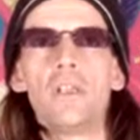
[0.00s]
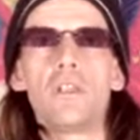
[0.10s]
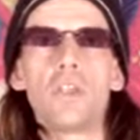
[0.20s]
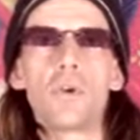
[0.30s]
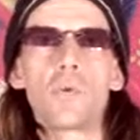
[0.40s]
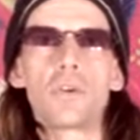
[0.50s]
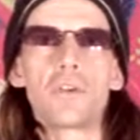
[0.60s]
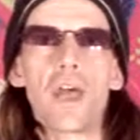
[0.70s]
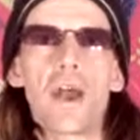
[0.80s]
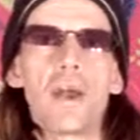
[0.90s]
you will
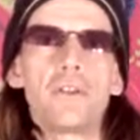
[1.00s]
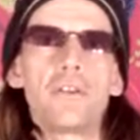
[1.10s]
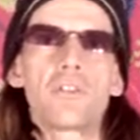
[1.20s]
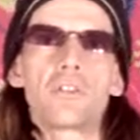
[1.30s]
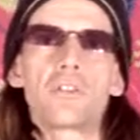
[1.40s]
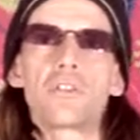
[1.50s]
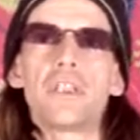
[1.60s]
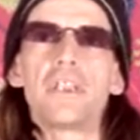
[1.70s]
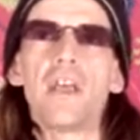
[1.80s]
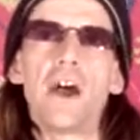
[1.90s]
not surely
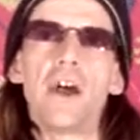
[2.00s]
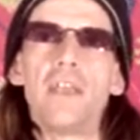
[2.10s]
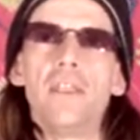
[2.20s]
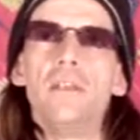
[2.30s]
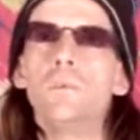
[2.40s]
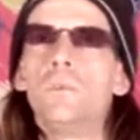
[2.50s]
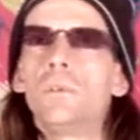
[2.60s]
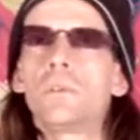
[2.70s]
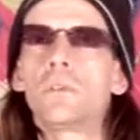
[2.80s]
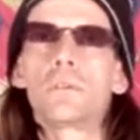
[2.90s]
die.
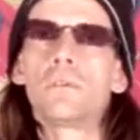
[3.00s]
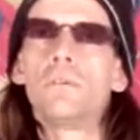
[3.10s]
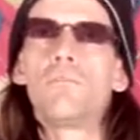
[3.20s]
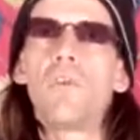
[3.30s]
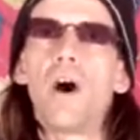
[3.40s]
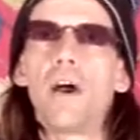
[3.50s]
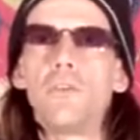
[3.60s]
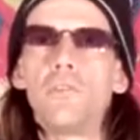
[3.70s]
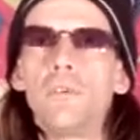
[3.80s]
5.